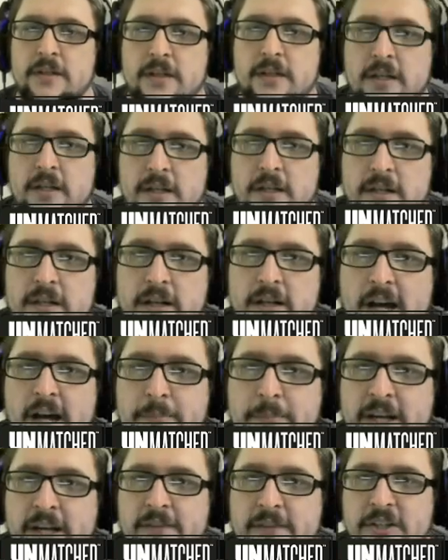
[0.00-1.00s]
Yeah.
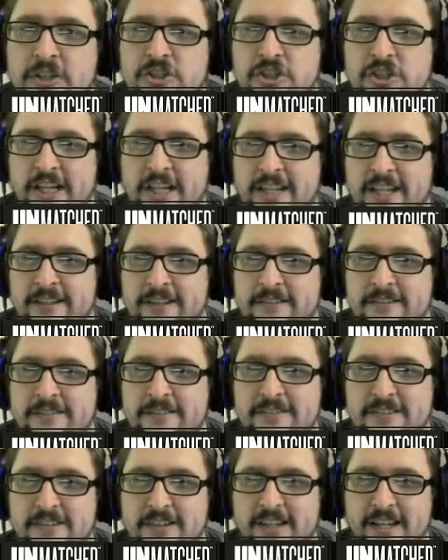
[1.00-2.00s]
I'm kind of a chicken.
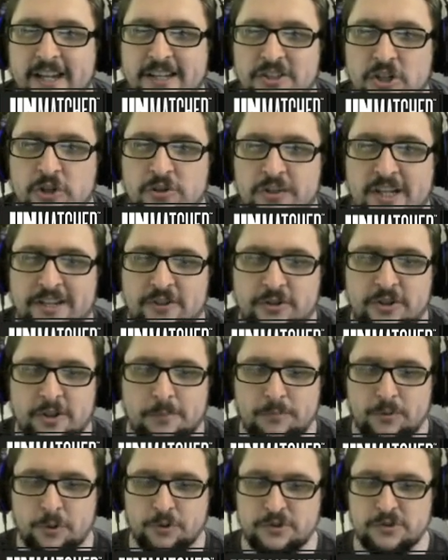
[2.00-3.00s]
I don't
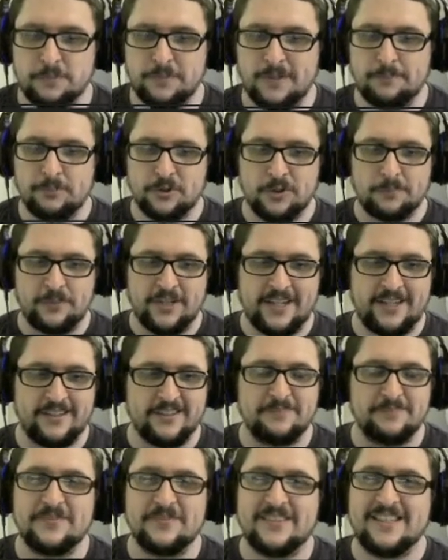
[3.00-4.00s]
approach people to play
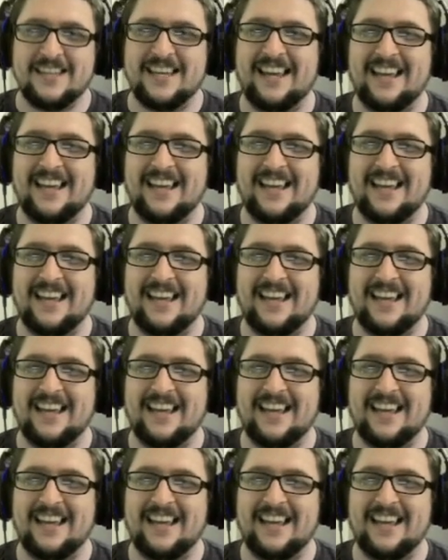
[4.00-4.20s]
them.